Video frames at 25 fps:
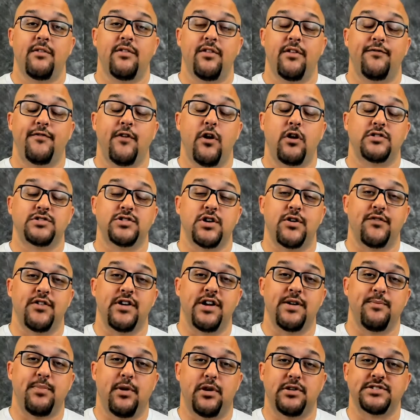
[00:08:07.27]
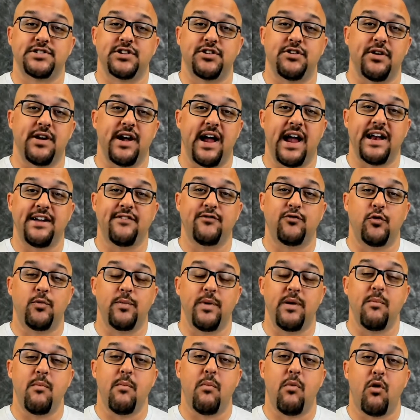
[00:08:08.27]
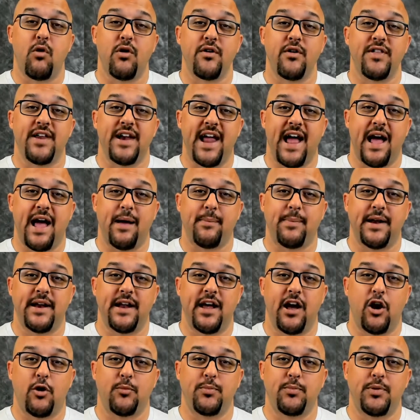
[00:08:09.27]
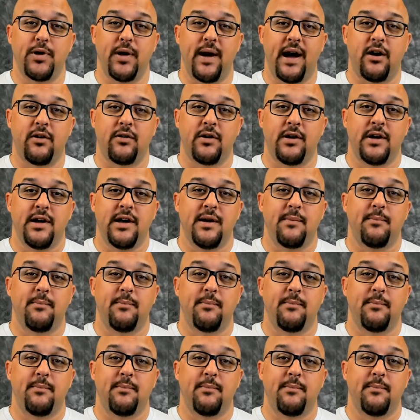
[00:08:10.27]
the folks over at Impulse Creative will be more than happy to help you out.